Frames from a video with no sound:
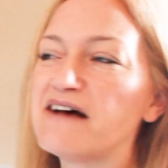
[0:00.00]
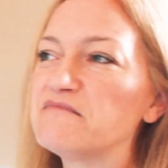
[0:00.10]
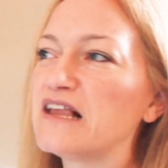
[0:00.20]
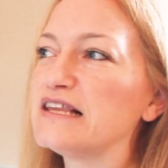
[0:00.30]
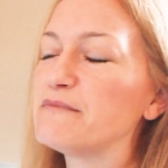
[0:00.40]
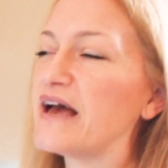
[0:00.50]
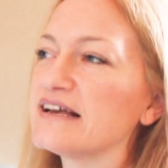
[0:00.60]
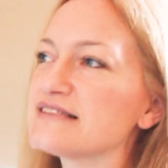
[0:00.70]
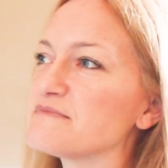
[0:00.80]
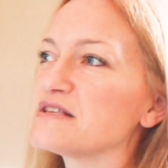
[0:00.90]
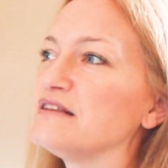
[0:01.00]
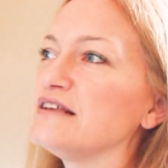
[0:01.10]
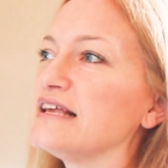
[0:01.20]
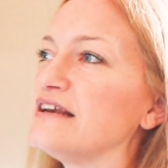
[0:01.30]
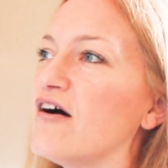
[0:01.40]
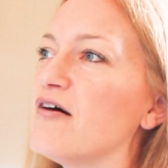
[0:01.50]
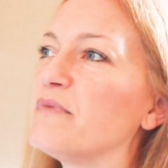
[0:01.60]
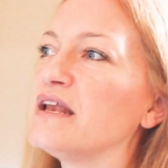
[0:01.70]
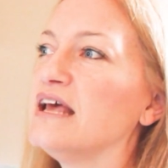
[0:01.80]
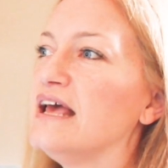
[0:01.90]
lolly bags, absolutely not,
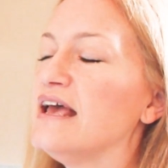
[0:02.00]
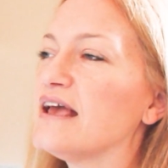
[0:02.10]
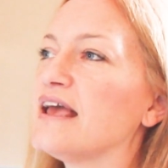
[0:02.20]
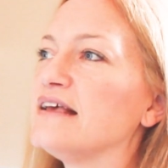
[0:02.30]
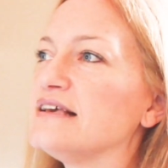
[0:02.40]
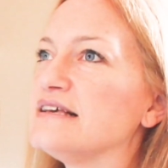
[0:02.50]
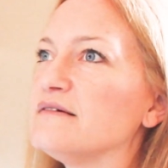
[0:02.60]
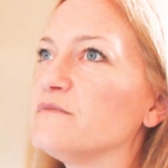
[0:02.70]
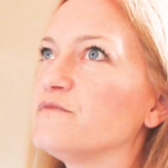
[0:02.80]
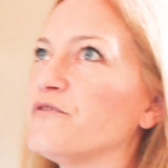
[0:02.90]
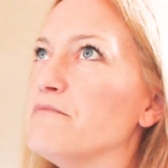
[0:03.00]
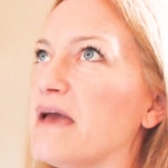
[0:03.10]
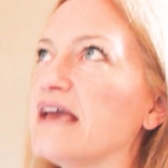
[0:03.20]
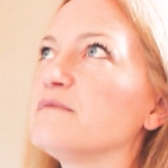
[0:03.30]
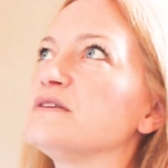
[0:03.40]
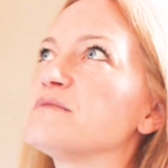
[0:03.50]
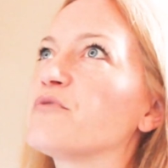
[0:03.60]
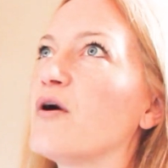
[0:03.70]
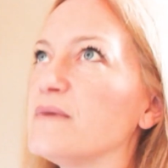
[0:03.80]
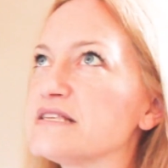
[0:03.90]
but for me it was a
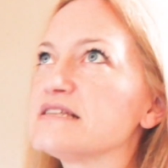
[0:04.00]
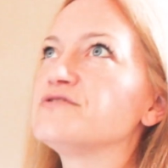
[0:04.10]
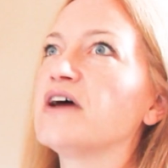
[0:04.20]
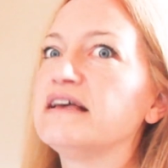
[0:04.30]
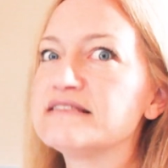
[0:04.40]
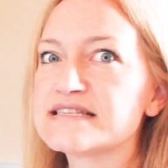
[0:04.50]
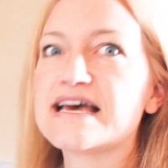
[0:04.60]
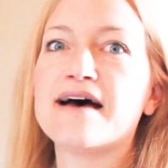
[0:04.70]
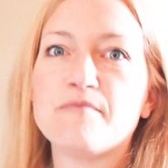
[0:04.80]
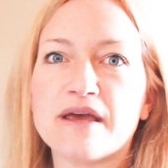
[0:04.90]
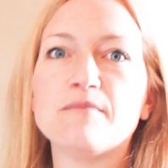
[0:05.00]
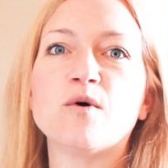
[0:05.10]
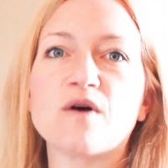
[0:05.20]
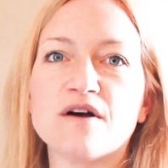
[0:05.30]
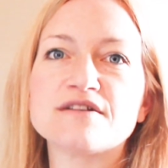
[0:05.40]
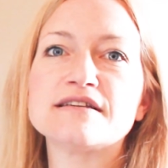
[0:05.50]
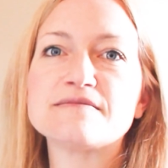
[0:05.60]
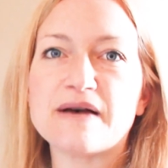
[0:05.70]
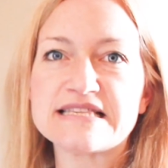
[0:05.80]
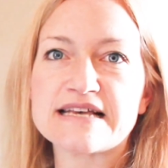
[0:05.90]
promise to try and start being more
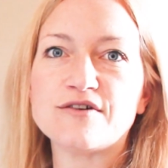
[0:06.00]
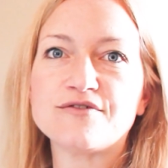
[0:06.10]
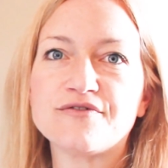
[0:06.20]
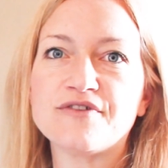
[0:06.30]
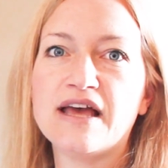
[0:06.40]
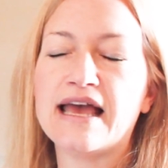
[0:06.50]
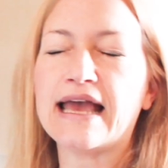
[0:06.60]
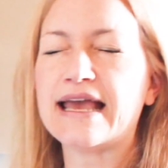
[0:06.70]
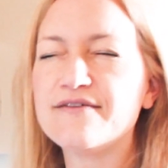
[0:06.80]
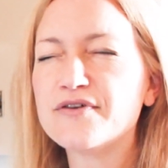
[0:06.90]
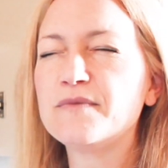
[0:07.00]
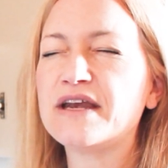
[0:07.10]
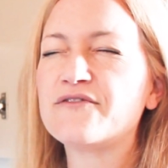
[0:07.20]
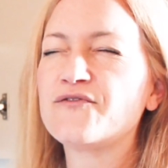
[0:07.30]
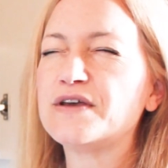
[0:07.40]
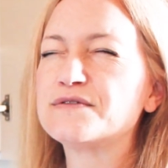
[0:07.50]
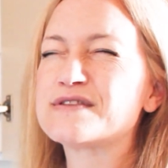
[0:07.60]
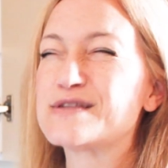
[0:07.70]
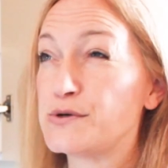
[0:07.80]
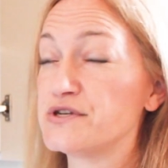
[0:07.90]
conscious myself, even when it feels
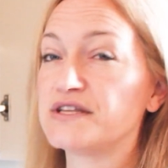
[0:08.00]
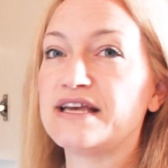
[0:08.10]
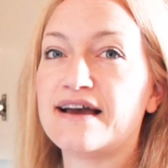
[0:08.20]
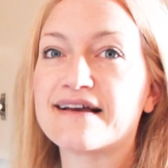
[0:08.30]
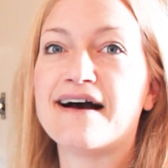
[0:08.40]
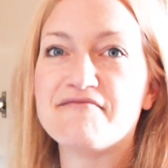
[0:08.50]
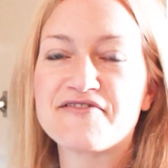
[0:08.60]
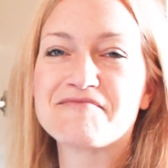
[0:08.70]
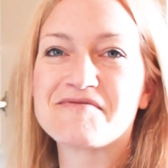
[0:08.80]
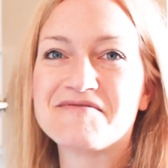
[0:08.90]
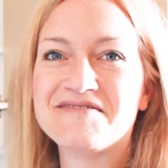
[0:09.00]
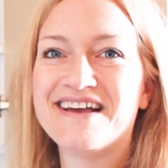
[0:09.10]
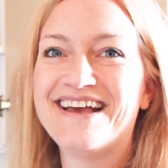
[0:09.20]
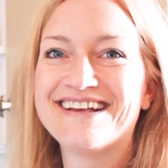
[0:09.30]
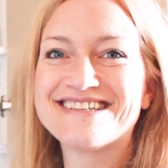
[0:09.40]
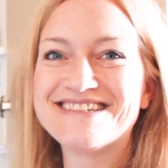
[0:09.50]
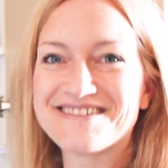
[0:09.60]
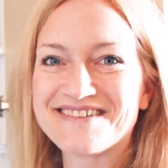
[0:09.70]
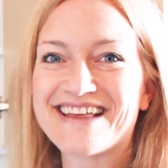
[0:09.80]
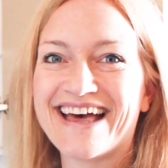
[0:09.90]
socially uncomfortable to
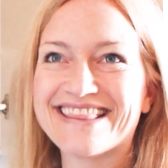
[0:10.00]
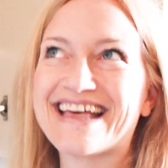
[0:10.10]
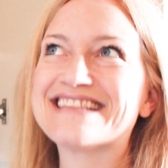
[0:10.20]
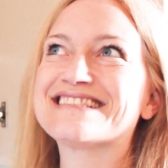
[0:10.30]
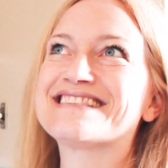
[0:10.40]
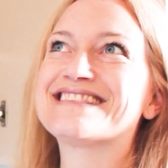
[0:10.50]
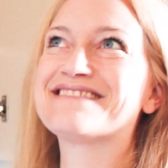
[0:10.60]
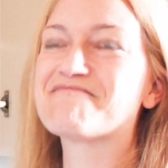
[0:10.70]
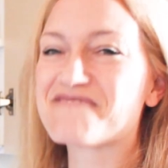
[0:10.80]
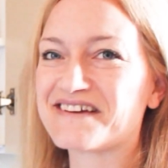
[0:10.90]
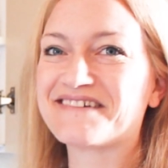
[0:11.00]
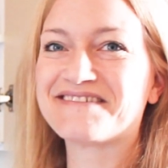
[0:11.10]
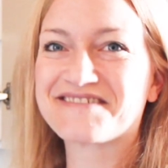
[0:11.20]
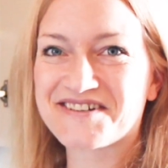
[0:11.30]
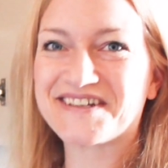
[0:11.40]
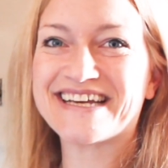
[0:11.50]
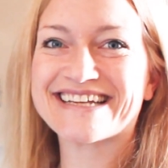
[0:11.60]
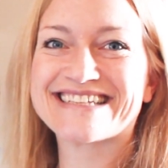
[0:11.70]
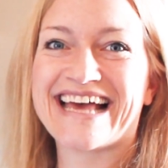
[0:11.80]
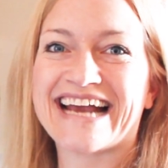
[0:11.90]
do that. That's the real trick,
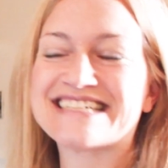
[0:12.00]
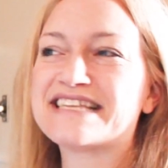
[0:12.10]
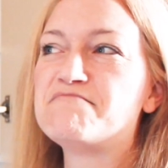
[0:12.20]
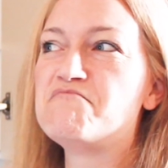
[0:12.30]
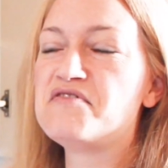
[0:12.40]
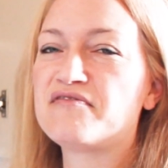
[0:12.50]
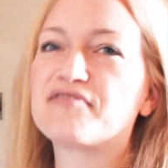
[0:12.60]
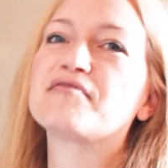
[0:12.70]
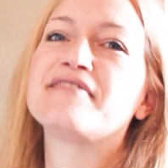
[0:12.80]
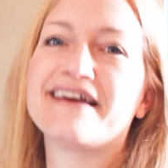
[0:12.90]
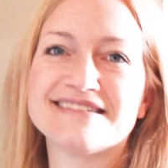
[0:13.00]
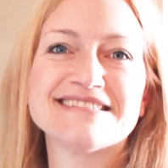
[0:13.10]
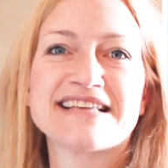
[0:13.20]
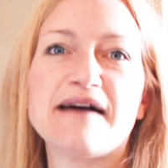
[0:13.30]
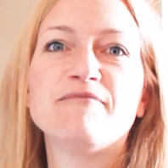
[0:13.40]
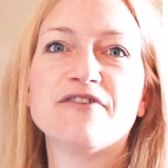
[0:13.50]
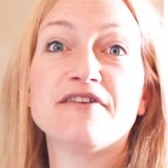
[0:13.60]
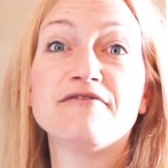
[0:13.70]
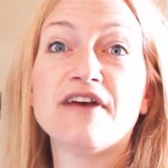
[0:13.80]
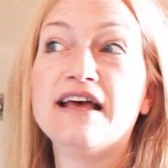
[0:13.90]
to actually move through that discomfort
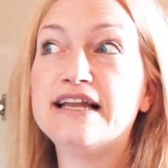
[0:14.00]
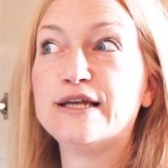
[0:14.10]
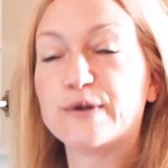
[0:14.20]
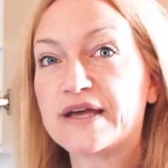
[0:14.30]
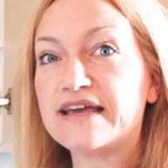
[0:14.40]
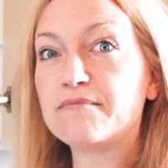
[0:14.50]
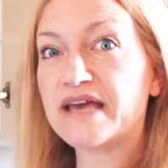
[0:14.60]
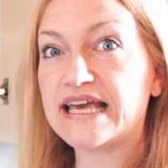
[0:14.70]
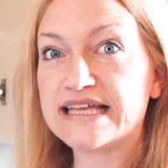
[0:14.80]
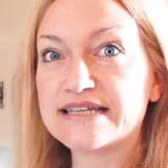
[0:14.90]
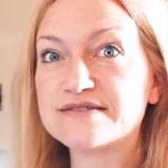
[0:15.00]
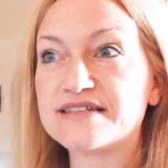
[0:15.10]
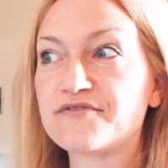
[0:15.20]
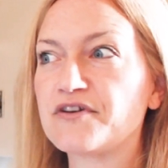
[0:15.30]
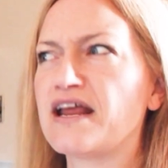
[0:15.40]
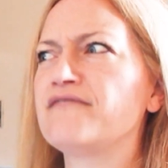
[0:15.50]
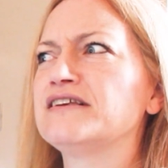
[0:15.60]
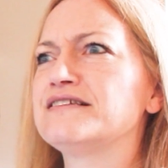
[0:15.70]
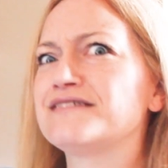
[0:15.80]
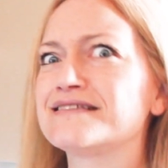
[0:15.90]
of looking, being a little different, having
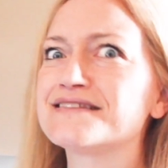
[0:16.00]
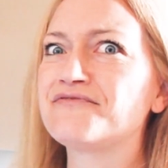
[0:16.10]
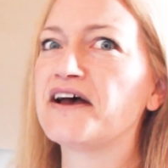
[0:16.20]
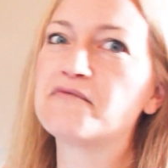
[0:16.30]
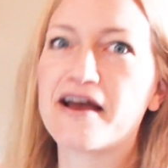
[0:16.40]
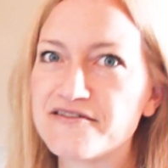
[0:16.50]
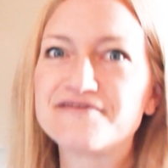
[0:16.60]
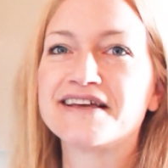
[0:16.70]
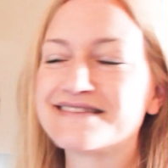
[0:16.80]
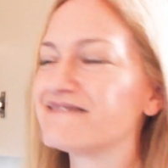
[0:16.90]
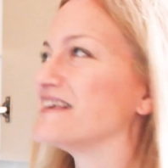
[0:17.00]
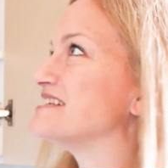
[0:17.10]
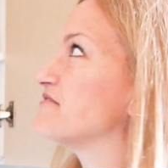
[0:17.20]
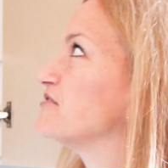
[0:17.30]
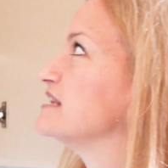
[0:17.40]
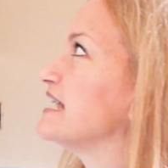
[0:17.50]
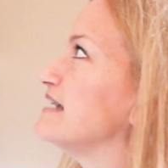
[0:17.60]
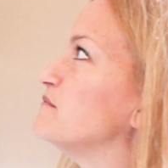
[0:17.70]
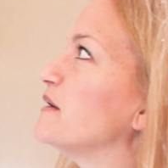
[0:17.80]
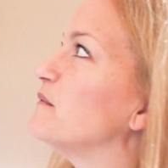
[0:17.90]
to justify why you've done something differently,
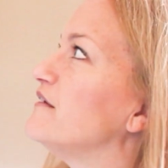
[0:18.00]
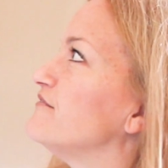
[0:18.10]
and we were